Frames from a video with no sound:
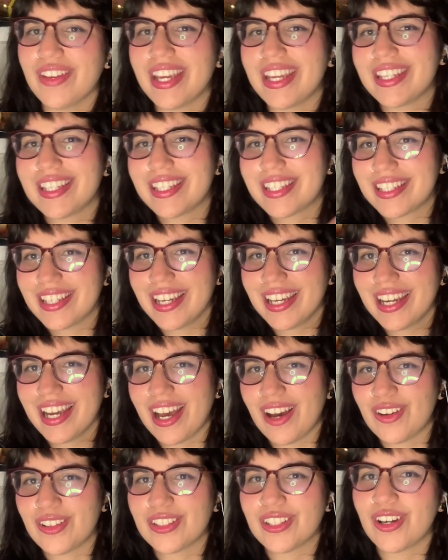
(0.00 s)
and check
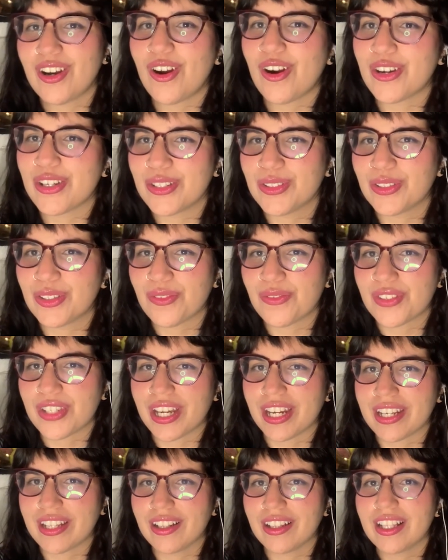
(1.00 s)
out our YouTube
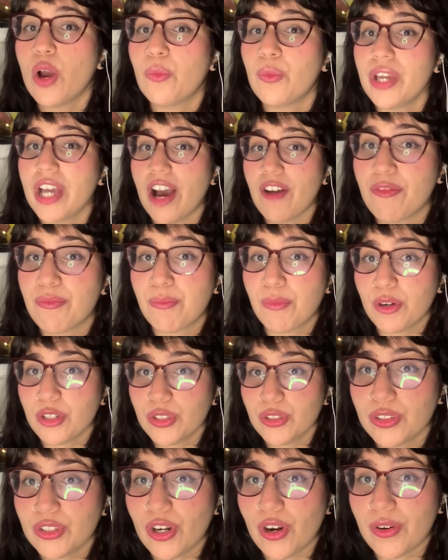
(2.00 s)
channel. We have more
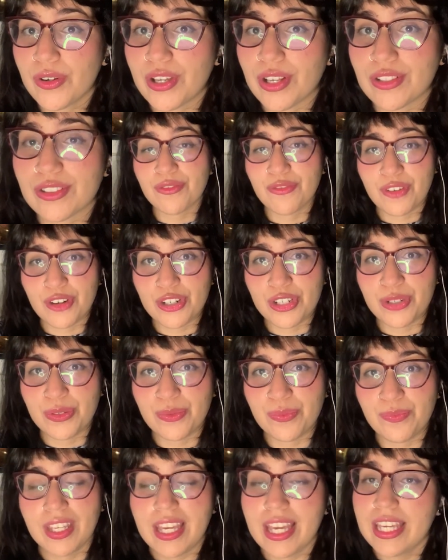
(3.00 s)
tutorials for you.
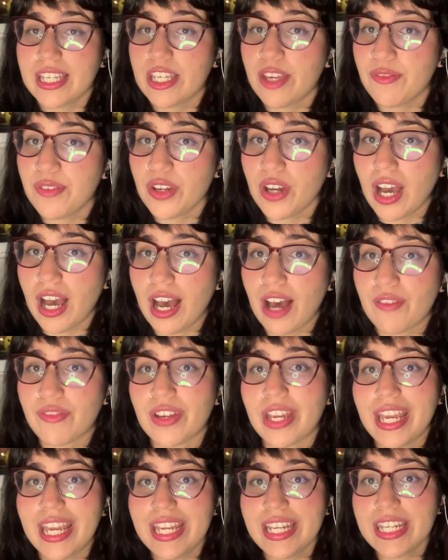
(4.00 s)
And if you have
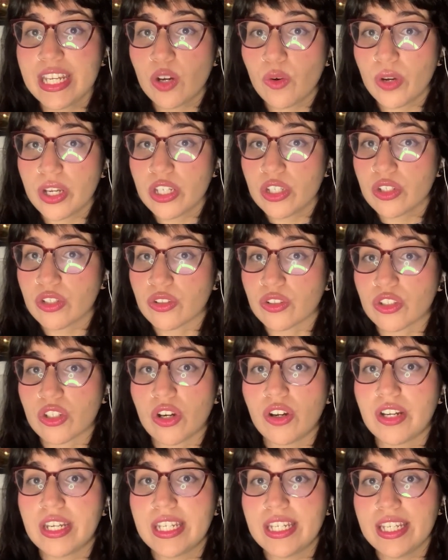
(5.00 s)
any questions
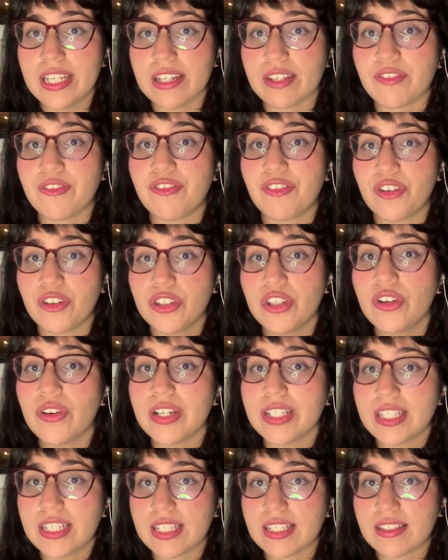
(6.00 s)
or need further
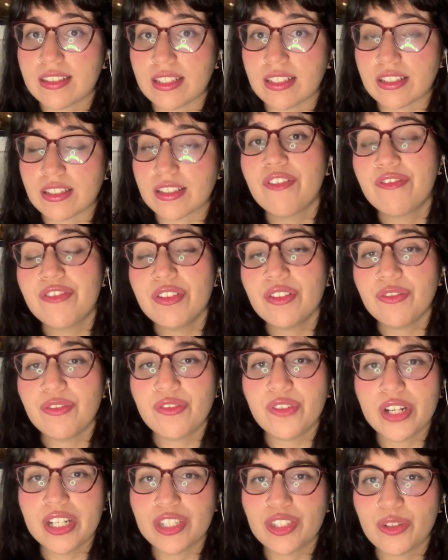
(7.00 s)
assistance, feel
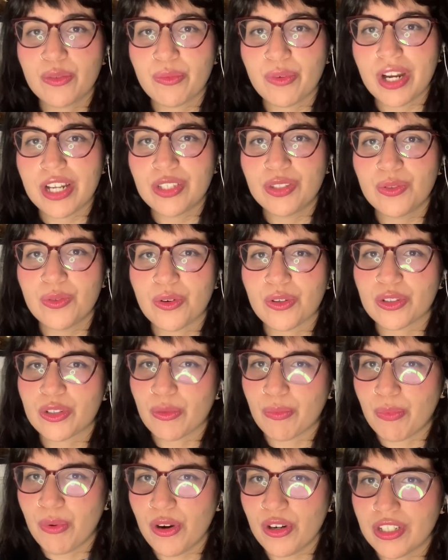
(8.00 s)
free to write to our
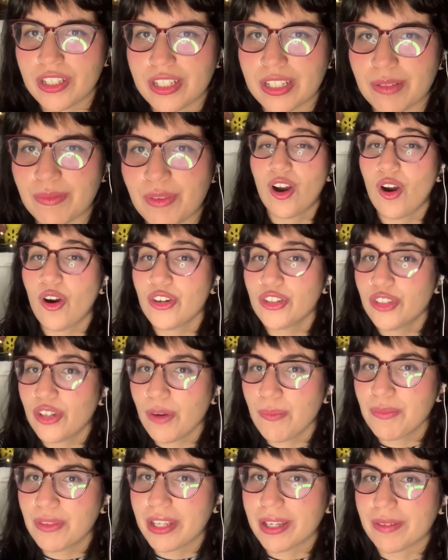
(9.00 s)
support team or
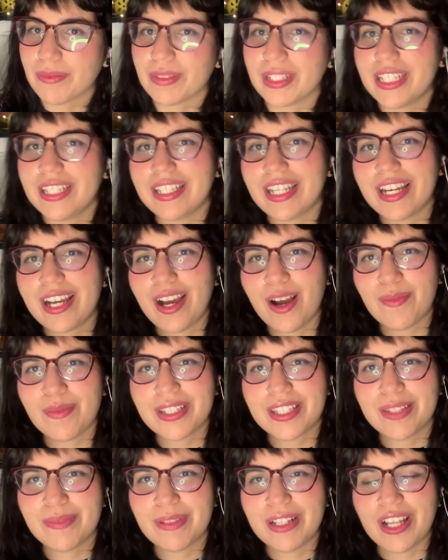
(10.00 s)
drop them in the
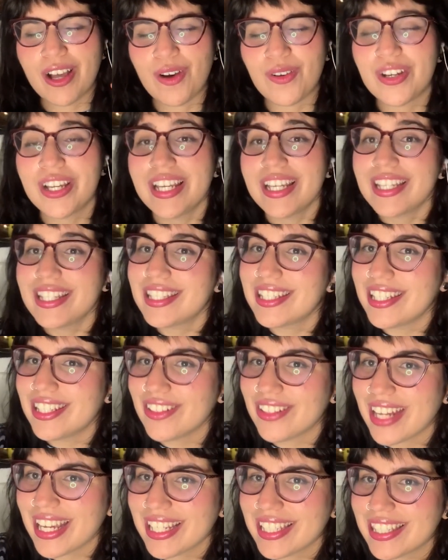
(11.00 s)
comments below. See you
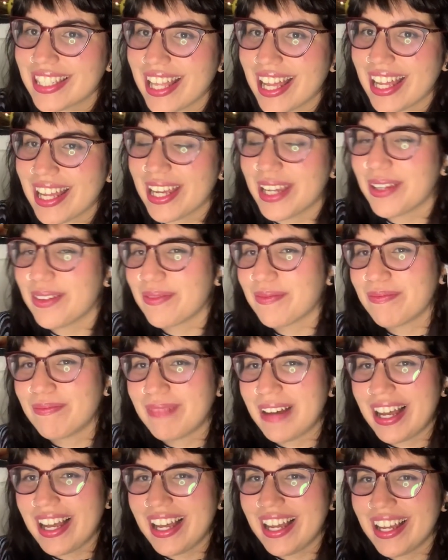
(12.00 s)
next time.
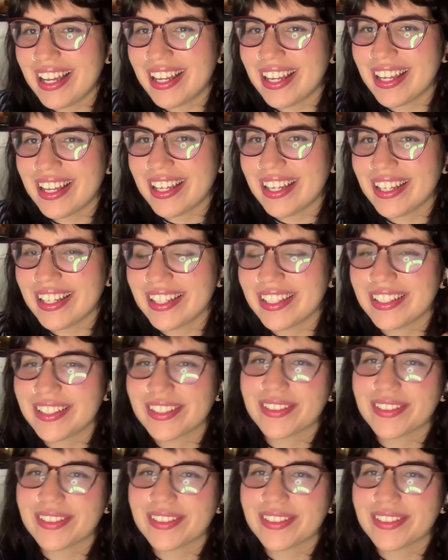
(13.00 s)
Bye!